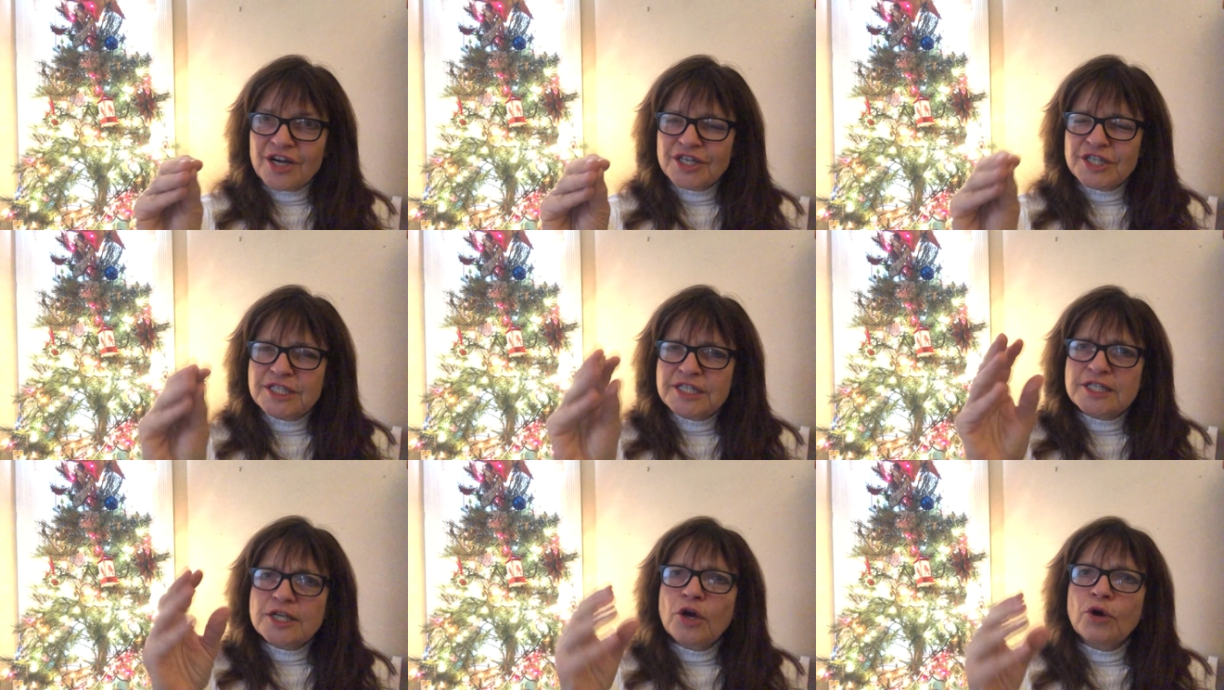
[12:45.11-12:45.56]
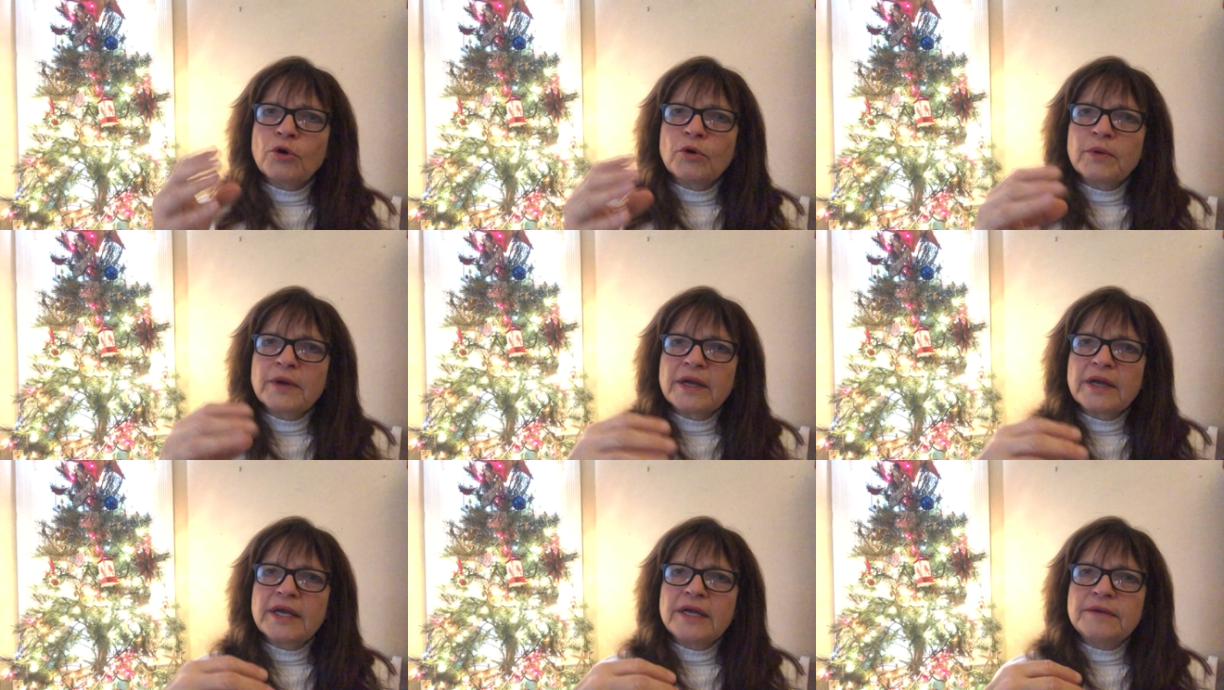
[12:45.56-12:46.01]

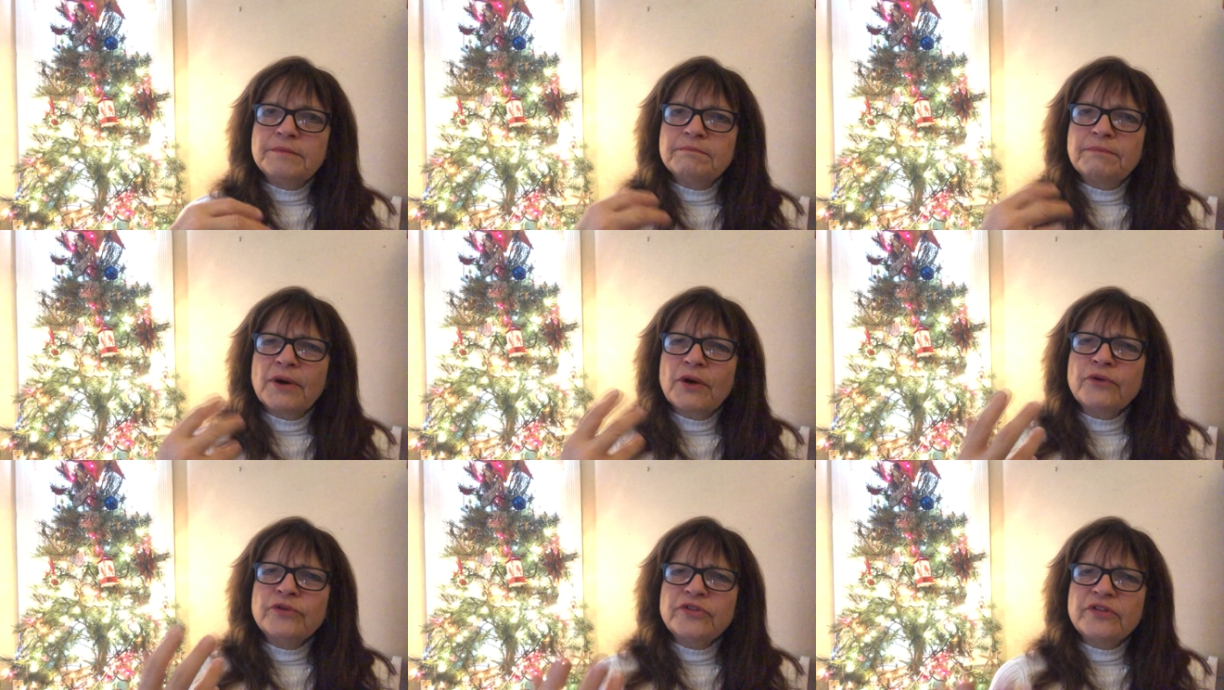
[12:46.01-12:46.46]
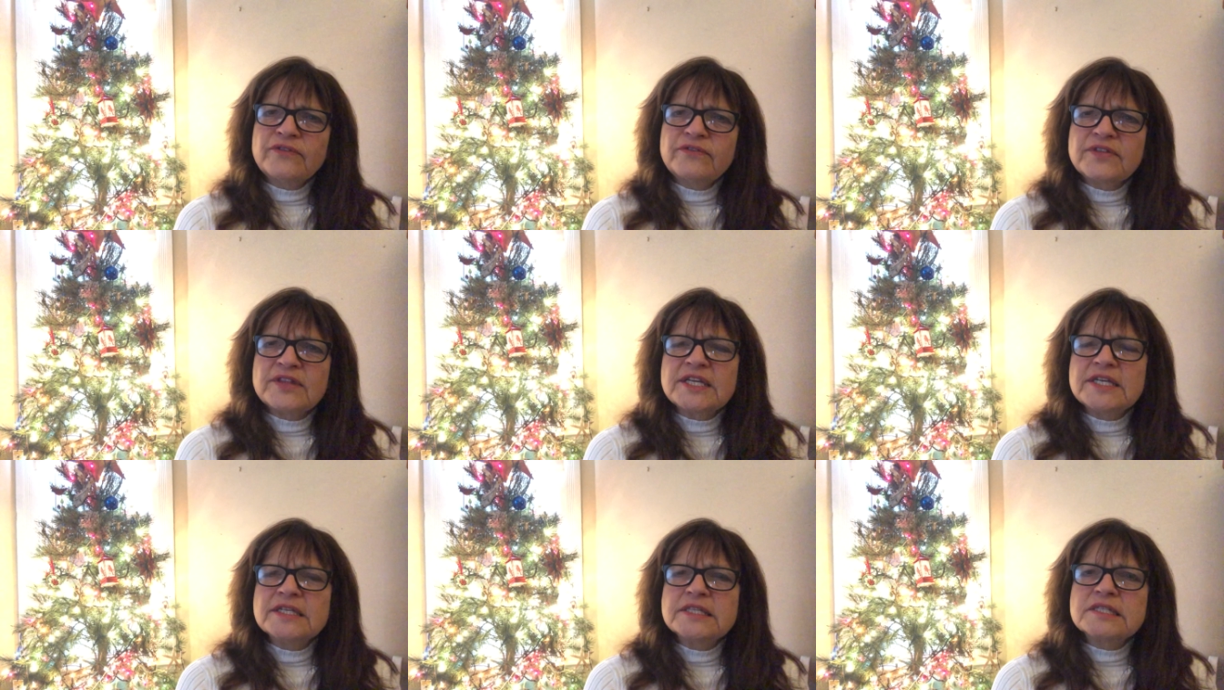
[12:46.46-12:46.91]
So in both of
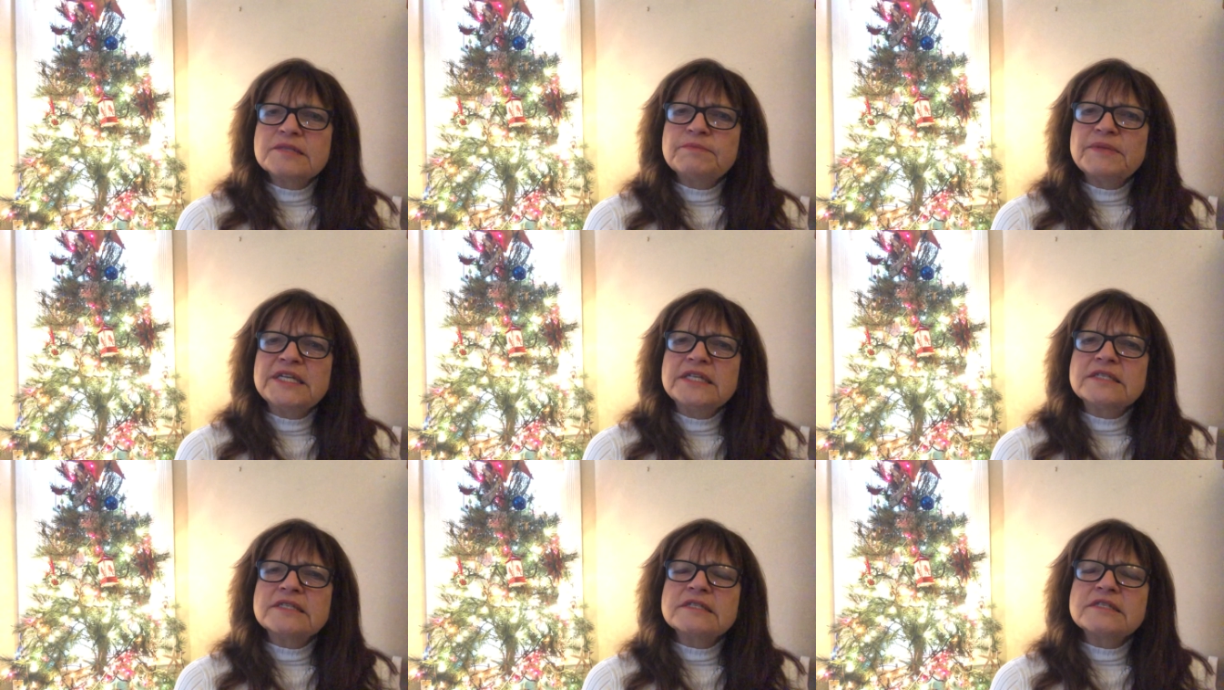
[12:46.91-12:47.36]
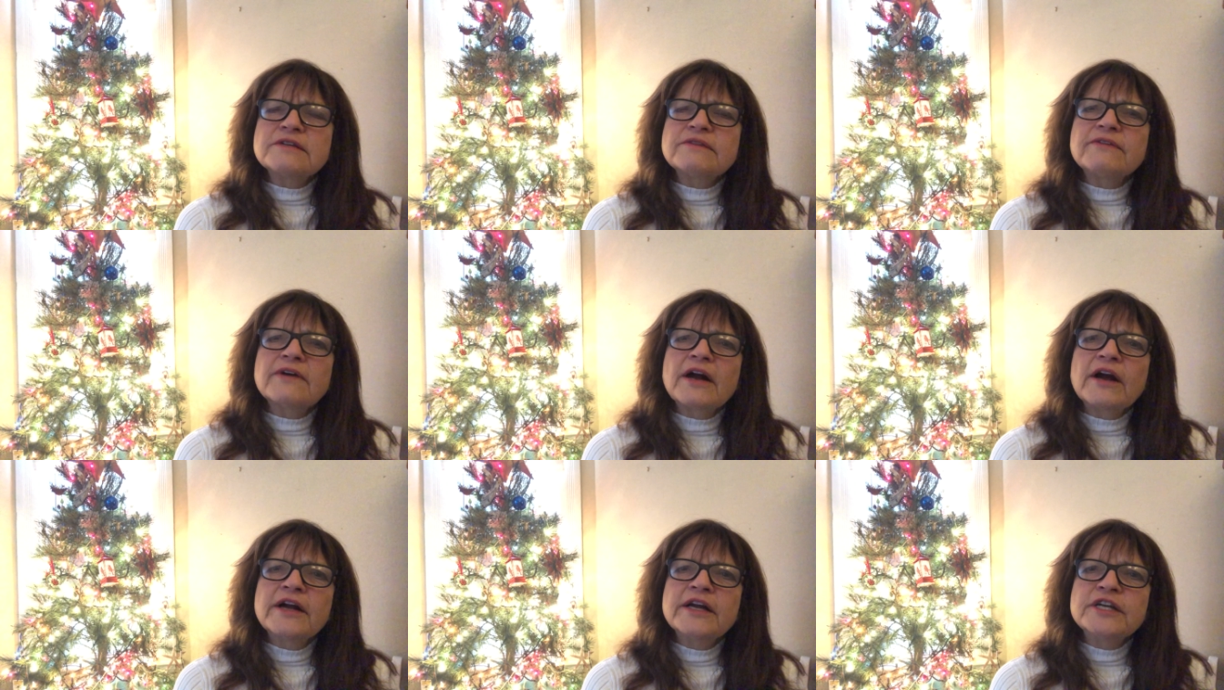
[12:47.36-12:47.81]
these pieces of
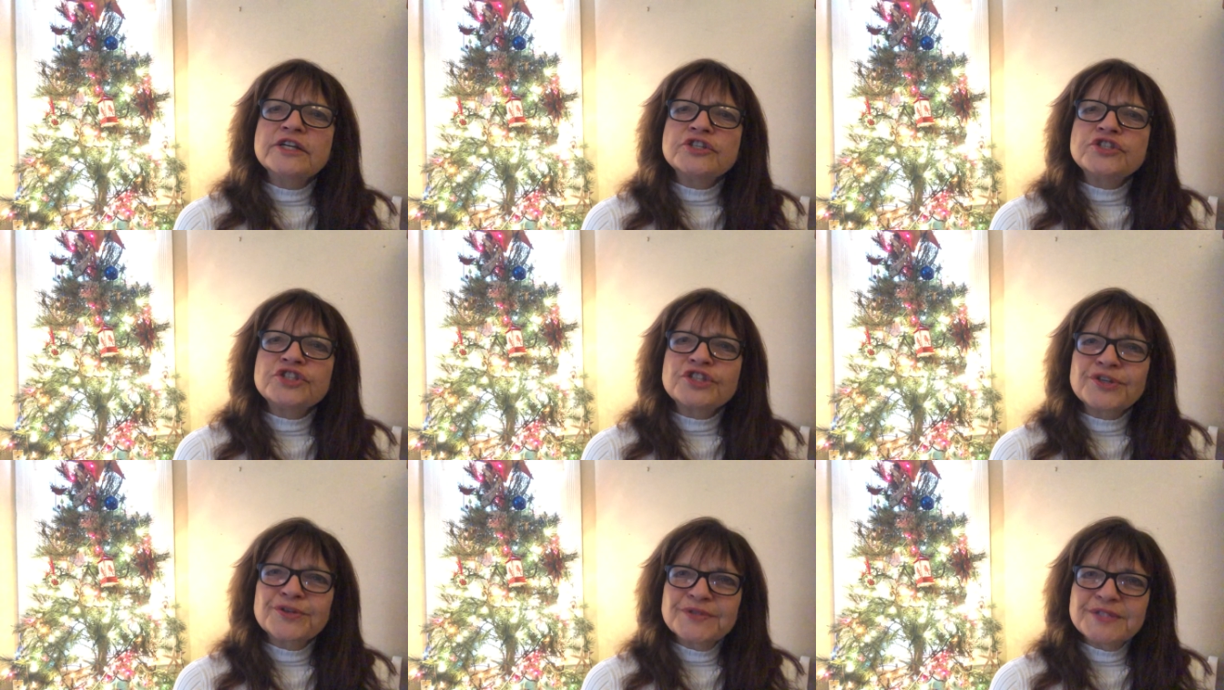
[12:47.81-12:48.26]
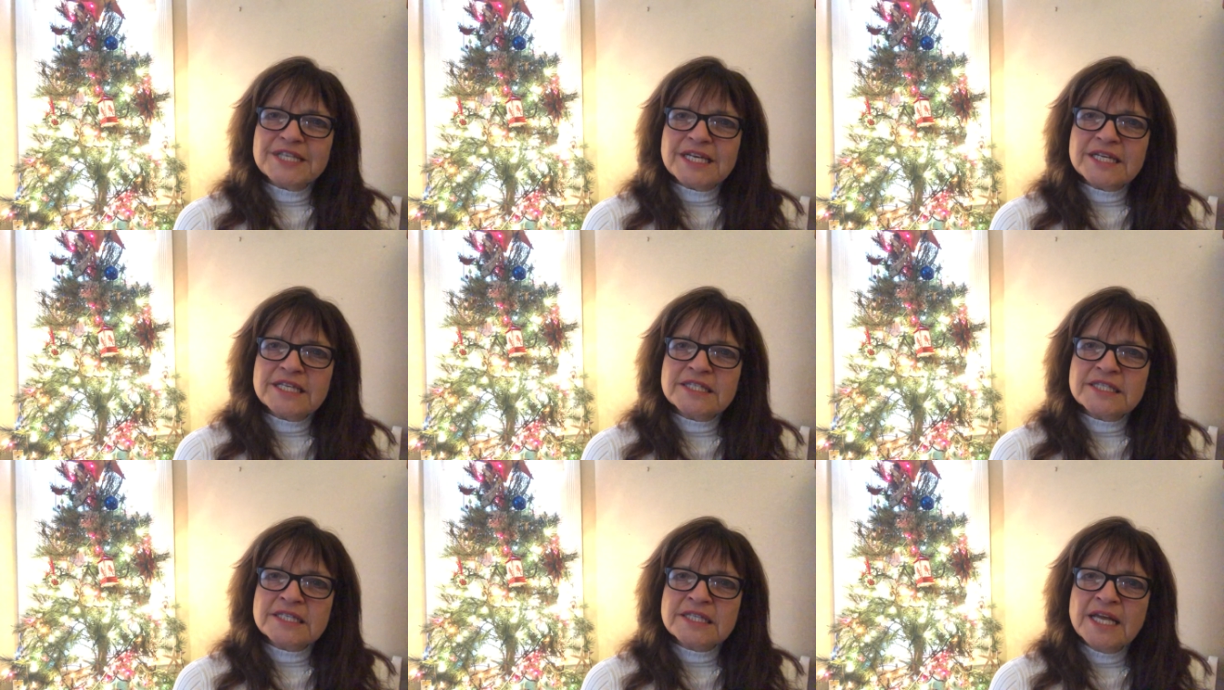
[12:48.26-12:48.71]
art, it shows
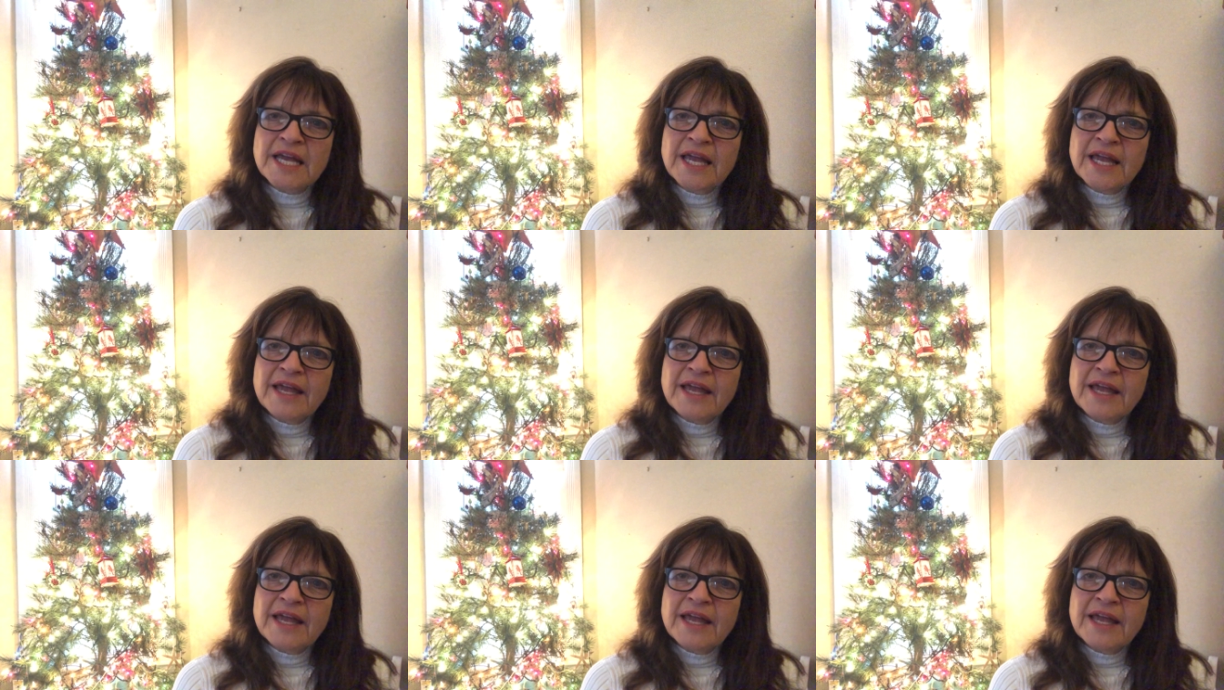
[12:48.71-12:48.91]
us